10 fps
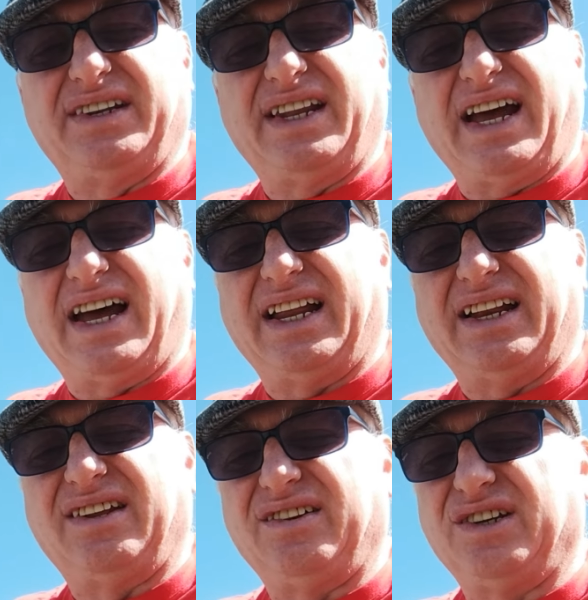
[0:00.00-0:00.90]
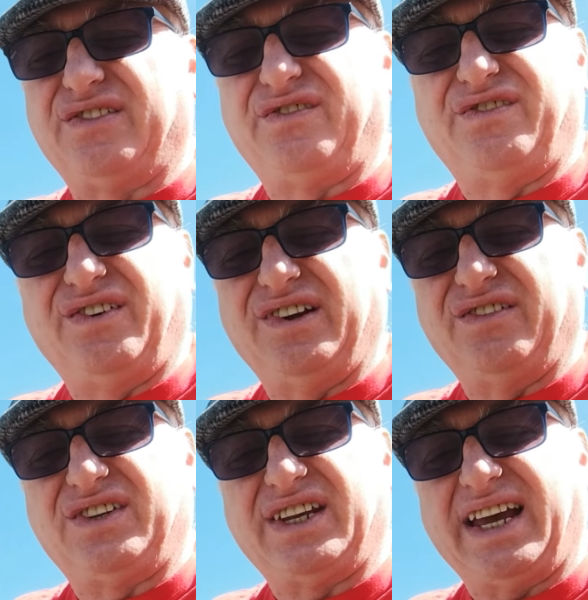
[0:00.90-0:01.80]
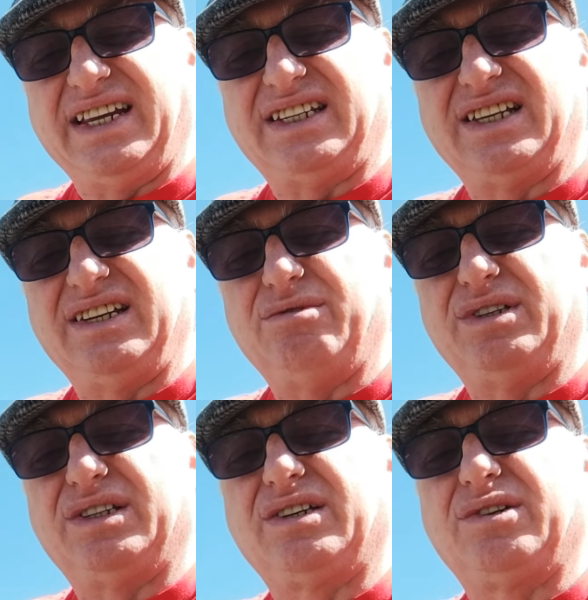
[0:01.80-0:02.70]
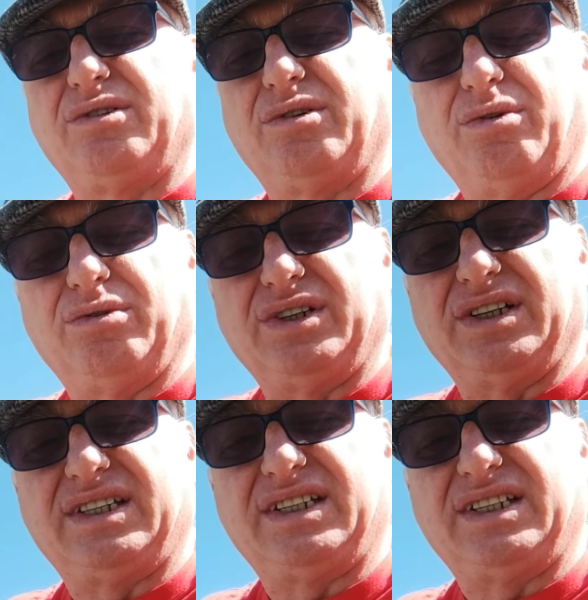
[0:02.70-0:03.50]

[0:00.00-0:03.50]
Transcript: and just full of taste. It was gorgeous.